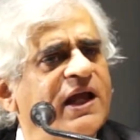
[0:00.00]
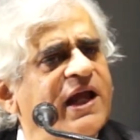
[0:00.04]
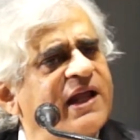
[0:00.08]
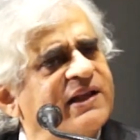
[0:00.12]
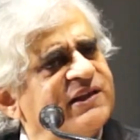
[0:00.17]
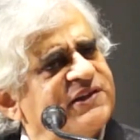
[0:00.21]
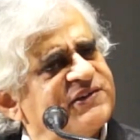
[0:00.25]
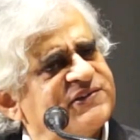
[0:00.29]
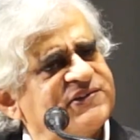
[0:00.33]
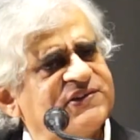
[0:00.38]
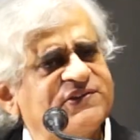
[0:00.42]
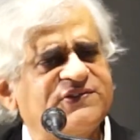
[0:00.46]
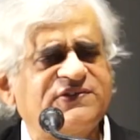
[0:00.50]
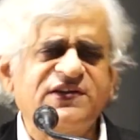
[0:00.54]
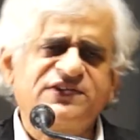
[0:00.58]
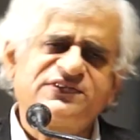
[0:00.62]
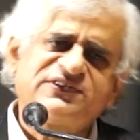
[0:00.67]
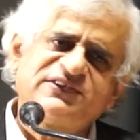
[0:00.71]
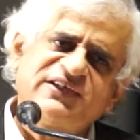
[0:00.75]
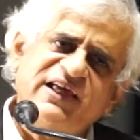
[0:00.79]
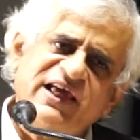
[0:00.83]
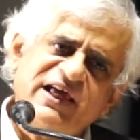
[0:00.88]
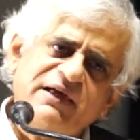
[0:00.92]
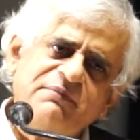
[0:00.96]
And this is the
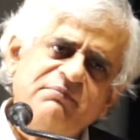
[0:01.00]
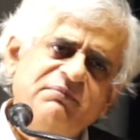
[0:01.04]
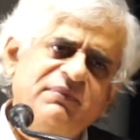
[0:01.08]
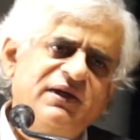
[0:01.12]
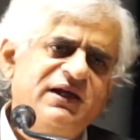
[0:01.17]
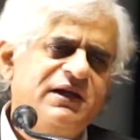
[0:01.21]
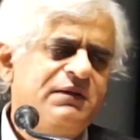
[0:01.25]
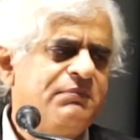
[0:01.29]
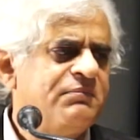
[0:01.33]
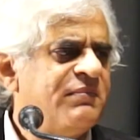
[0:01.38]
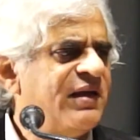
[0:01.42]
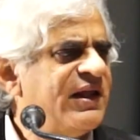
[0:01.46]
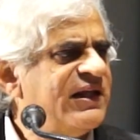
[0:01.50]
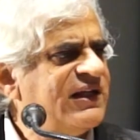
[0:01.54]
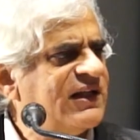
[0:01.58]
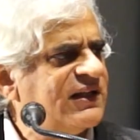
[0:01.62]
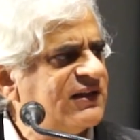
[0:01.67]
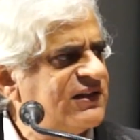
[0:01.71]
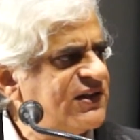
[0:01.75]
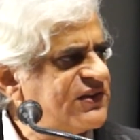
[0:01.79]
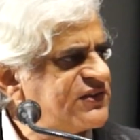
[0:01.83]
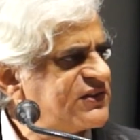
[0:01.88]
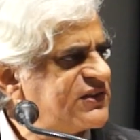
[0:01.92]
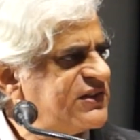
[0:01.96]
same in many
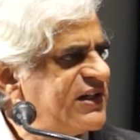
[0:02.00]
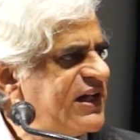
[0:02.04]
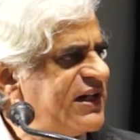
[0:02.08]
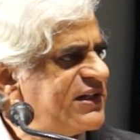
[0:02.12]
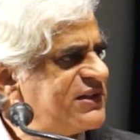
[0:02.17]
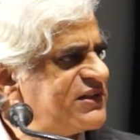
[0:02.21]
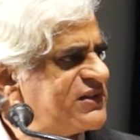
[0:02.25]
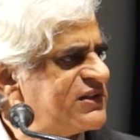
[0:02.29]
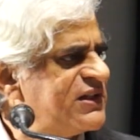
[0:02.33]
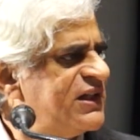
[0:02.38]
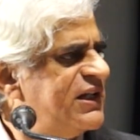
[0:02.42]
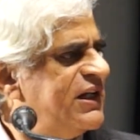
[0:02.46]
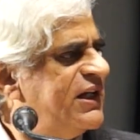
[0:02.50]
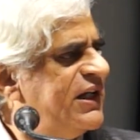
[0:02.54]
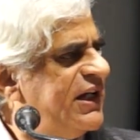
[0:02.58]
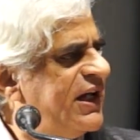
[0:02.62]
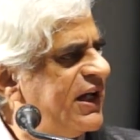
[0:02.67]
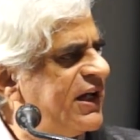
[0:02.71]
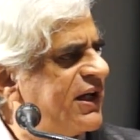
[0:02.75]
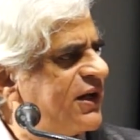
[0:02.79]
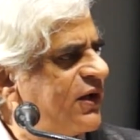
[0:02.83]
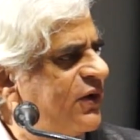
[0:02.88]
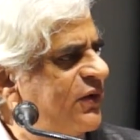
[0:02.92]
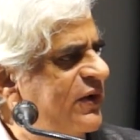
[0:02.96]
other states,
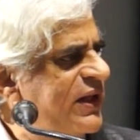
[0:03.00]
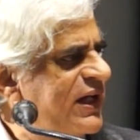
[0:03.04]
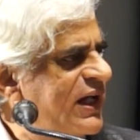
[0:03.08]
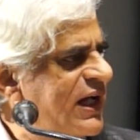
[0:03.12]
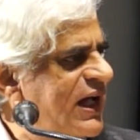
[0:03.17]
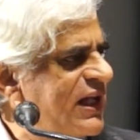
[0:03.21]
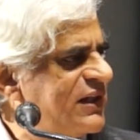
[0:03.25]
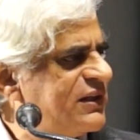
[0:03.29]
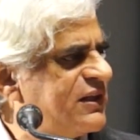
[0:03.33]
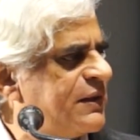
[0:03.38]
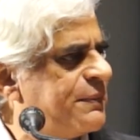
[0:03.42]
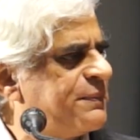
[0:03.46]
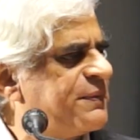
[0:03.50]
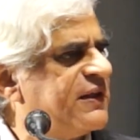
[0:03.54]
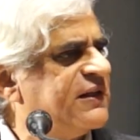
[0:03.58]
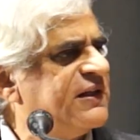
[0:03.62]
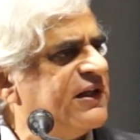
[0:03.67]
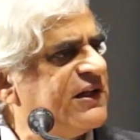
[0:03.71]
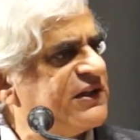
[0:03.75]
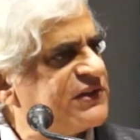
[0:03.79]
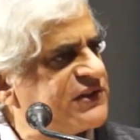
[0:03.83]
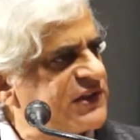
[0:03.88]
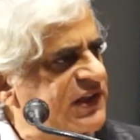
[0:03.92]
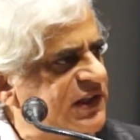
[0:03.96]
including Andhra
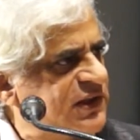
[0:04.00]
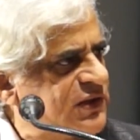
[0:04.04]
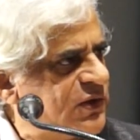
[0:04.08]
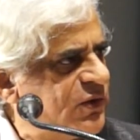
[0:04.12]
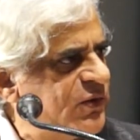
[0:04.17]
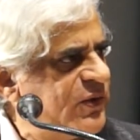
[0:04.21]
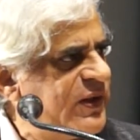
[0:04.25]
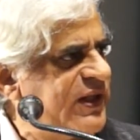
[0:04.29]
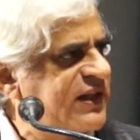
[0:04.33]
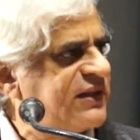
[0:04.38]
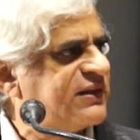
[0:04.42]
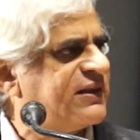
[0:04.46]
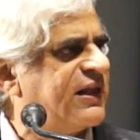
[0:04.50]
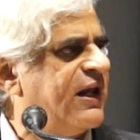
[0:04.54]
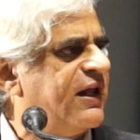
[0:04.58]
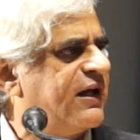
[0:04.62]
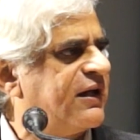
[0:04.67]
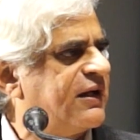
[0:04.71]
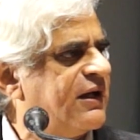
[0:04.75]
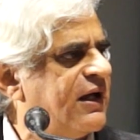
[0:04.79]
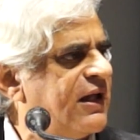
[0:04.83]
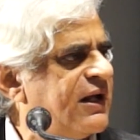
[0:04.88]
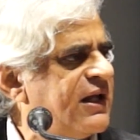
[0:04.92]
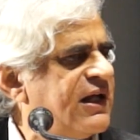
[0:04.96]
Pradesh, including
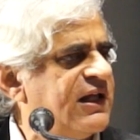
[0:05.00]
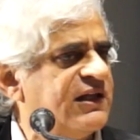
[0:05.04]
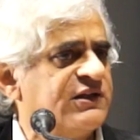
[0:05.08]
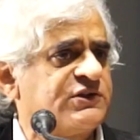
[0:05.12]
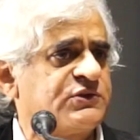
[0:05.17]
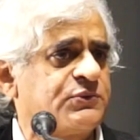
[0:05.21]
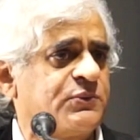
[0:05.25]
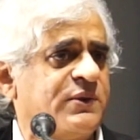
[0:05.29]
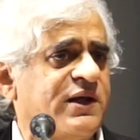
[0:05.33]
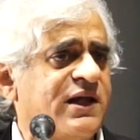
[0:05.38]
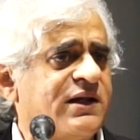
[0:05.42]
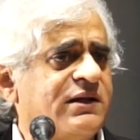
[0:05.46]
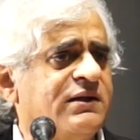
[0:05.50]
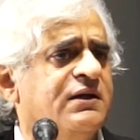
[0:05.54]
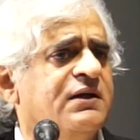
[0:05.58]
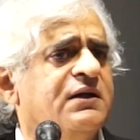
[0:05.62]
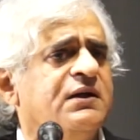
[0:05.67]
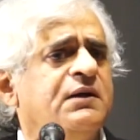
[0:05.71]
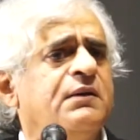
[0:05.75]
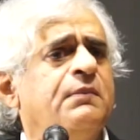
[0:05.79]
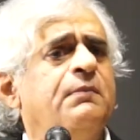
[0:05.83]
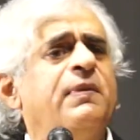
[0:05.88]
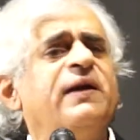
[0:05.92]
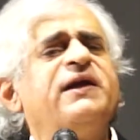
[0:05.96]
Telangana elsewhere.
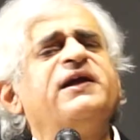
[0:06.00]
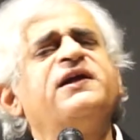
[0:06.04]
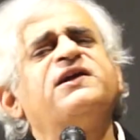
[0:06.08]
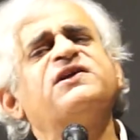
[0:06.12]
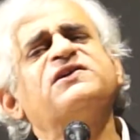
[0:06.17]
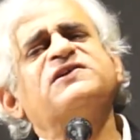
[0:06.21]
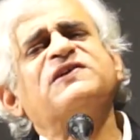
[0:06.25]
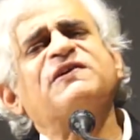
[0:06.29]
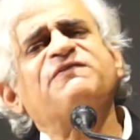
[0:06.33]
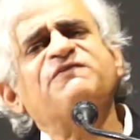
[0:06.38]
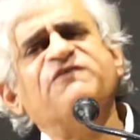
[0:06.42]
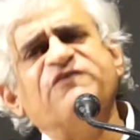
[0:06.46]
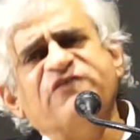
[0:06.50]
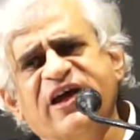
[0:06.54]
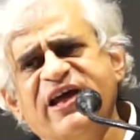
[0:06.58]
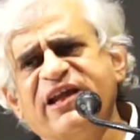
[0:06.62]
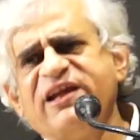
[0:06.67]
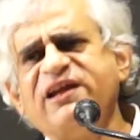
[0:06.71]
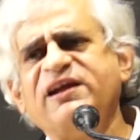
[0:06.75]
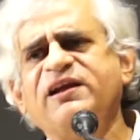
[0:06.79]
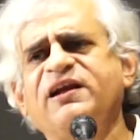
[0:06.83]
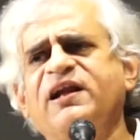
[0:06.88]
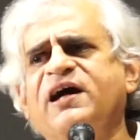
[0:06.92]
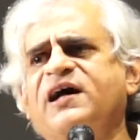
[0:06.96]
But it is a
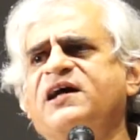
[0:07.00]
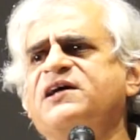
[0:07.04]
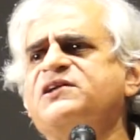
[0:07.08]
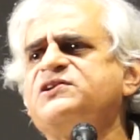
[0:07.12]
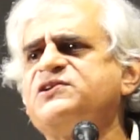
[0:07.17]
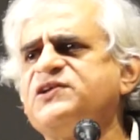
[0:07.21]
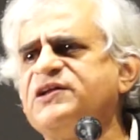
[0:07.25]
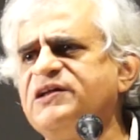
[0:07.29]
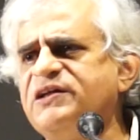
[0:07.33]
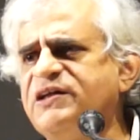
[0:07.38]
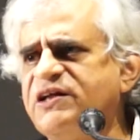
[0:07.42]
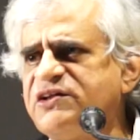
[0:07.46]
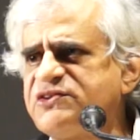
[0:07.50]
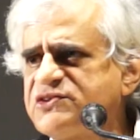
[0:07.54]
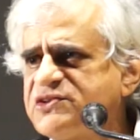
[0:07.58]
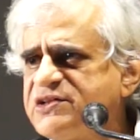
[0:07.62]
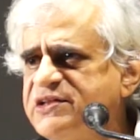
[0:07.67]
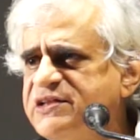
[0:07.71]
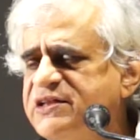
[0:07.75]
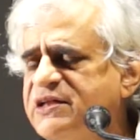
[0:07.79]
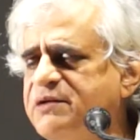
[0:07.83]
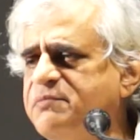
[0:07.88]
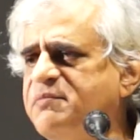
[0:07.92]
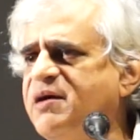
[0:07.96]
very large
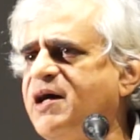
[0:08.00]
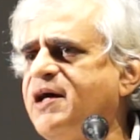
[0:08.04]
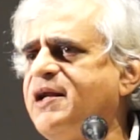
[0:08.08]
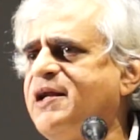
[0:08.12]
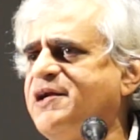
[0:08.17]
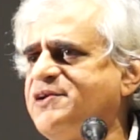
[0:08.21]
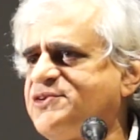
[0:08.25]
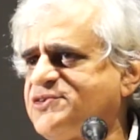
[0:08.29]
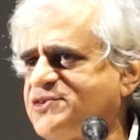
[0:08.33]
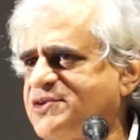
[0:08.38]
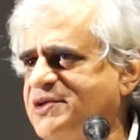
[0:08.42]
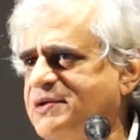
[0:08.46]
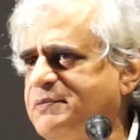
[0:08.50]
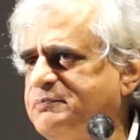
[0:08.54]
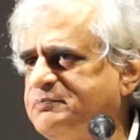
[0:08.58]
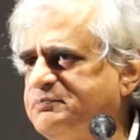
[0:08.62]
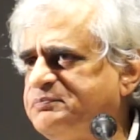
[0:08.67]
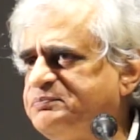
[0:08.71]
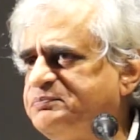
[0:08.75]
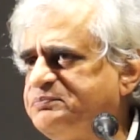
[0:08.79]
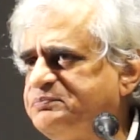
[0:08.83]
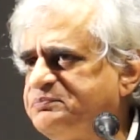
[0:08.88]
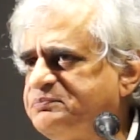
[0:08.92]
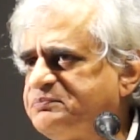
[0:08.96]
industry in Maharashtra.
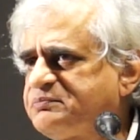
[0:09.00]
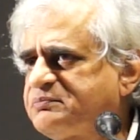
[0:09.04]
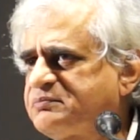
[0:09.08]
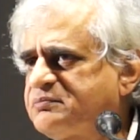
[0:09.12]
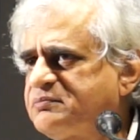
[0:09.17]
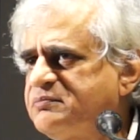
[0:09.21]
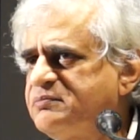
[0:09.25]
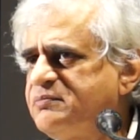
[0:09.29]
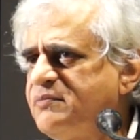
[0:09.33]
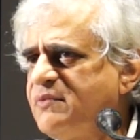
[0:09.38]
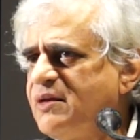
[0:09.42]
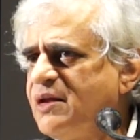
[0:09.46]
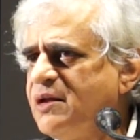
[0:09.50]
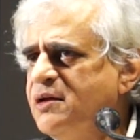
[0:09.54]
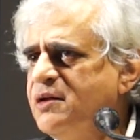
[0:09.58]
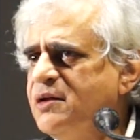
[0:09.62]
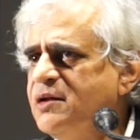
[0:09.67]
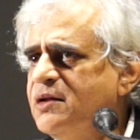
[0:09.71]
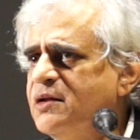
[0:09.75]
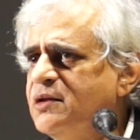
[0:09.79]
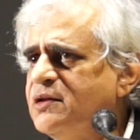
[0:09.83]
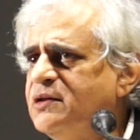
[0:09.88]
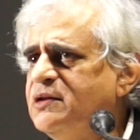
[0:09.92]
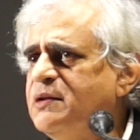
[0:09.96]

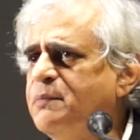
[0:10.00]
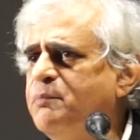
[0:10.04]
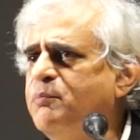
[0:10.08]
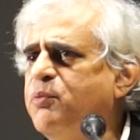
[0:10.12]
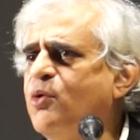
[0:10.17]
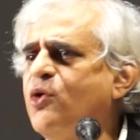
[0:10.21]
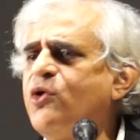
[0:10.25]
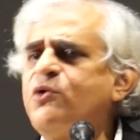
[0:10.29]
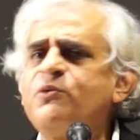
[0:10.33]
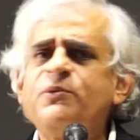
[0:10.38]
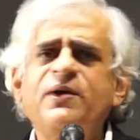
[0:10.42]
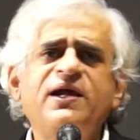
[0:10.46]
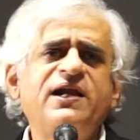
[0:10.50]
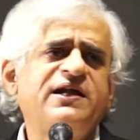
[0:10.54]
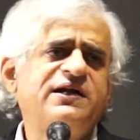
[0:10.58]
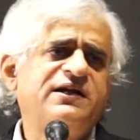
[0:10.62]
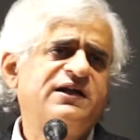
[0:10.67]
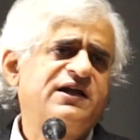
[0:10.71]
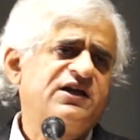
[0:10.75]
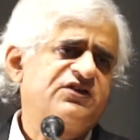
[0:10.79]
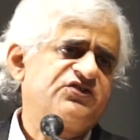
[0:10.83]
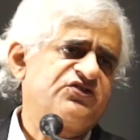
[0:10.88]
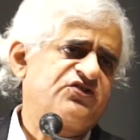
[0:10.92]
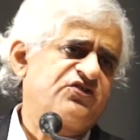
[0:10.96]
The borewell
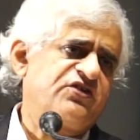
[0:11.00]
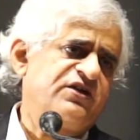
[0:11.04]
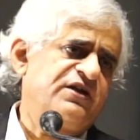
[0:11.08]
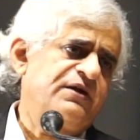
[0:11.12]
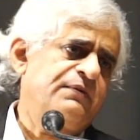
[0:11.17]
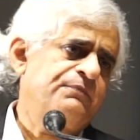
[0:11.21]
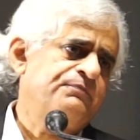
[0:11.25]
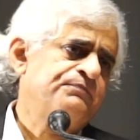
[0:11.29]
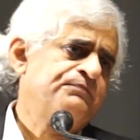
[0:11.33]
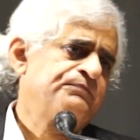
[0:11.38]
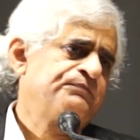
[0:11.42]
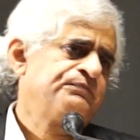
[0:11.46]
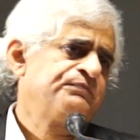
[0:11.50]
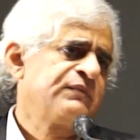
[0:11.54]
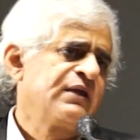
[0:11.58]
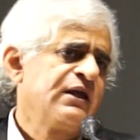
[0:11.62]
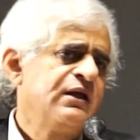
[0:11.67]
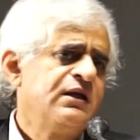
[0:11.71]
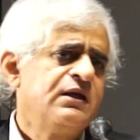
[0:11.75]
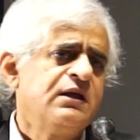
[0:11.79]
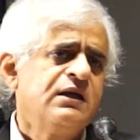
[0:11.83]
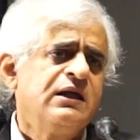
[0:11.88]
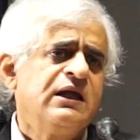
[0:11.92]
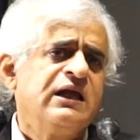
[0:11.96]
industry.
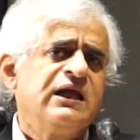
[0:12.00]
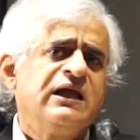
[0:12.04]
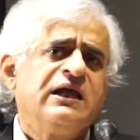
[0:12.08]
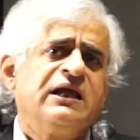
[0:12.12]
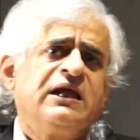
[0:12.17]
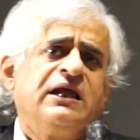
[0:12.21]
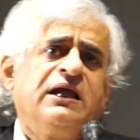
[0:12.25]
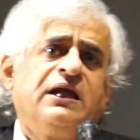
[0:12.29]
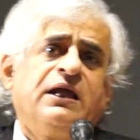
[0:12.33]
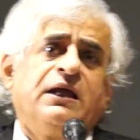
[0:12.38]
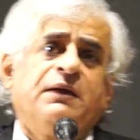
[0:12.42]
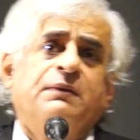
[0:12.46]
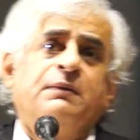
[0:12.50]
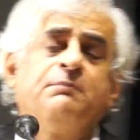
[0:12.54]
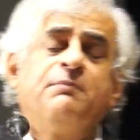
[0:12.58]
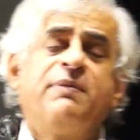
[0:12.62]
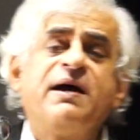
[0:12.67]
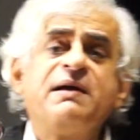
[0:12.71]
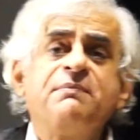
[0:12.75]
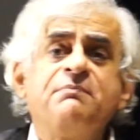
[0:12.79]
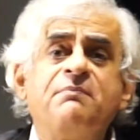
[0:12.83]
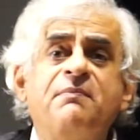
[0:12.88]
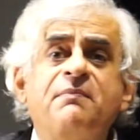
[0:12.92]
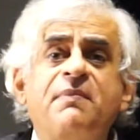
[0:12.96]

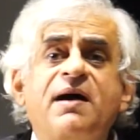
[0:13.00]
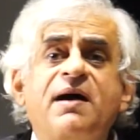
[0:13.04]
By